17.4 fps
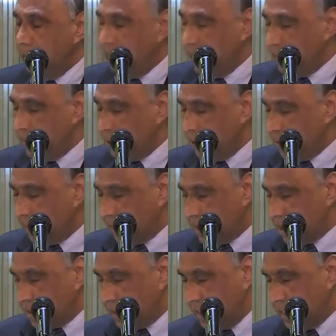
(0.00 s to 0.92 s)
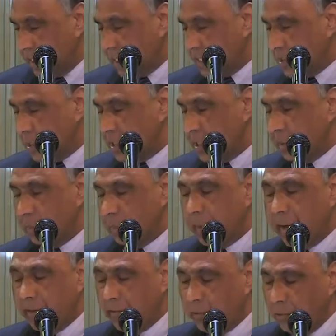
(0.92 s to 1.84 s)
in the United States have such a
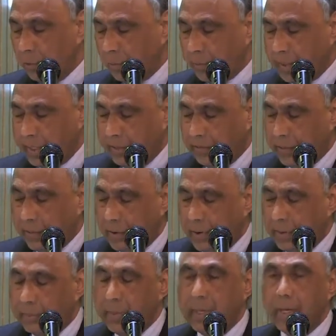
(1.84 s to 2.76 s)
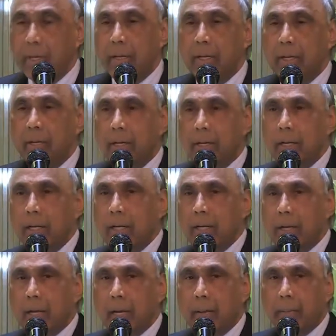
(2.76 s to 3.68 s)
powerful platform
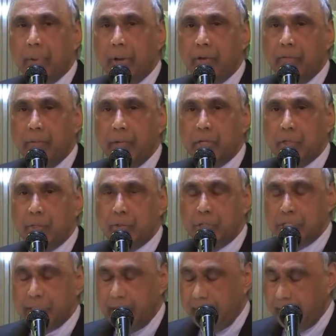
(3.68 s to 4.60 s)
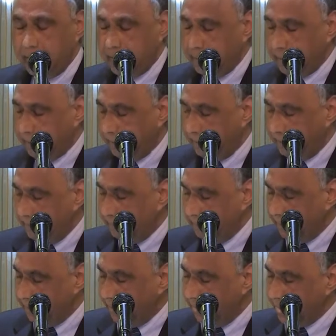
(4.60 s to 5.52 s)
upon which to stand.
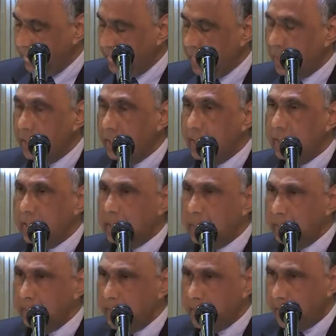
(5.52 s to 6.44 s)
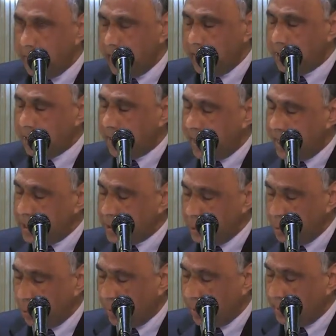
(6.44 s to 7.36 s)
Let me
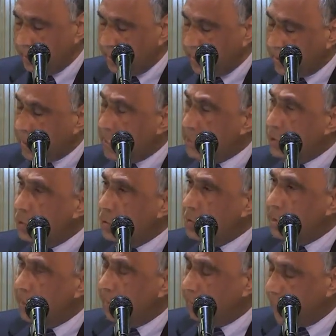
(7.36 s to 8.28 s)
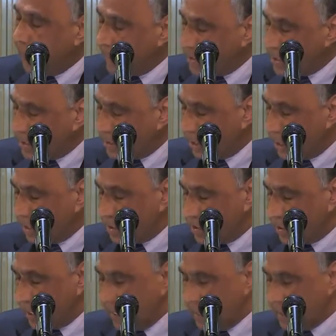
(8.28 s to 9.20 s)
contrast to what the Constitution of
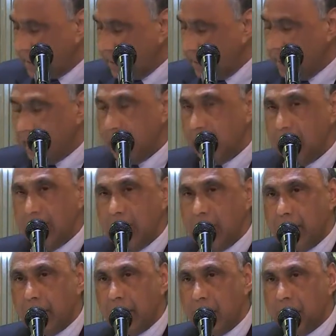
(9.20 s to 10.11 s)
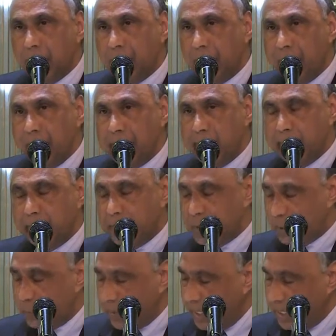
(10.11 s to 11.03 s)
Pakistan says about the freedom of
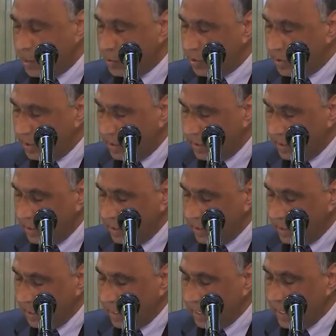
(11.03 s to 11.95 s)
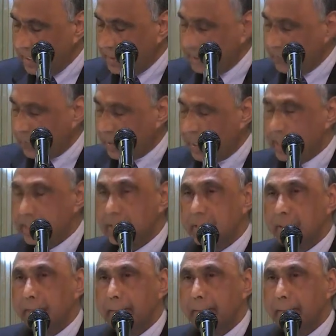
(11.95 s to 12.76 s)
speech and the press.